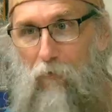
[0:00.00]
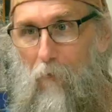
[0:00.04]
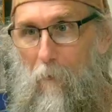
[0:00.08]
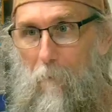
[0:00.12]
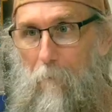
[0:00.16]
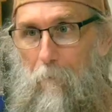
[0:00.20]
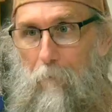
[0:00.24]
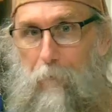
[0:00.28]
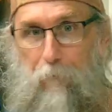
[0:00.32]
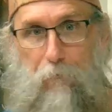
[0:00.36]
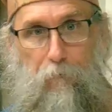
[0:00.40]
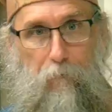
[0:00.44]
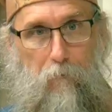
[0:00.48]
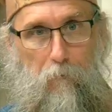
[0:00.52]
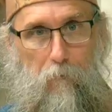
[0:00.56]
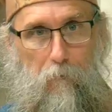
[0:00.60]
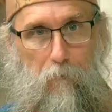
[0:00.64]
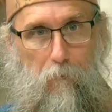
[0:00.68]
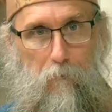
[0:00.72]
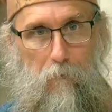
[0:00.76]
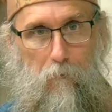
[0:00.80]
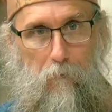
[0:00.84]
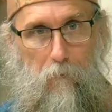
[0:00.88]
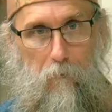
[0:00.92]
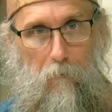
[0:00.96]
They eat at
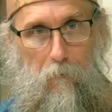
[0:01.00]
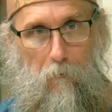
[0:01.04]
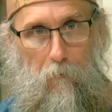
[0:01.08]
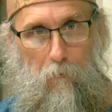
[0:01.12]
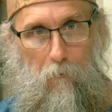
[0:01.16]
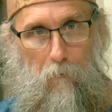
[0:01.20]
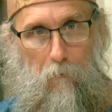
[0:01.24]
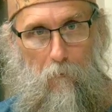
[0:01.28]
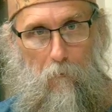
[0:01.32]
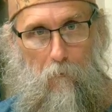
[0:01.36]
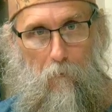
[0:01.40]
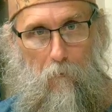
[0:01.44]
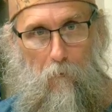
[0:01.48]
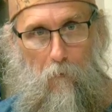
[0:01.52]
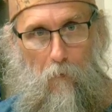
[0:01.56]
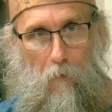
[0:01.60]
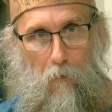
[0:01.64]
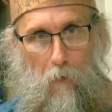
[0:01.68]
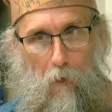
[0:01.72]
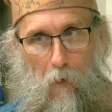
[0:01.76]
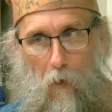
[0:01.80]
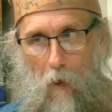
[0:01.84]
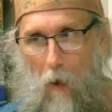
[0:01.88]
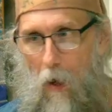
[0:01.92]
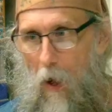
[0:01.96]
10. What time do they go to
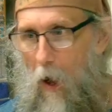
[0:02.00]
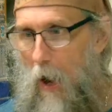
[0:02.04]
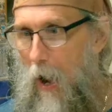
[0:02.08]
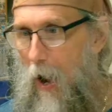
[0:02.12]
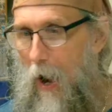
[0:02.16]
bed?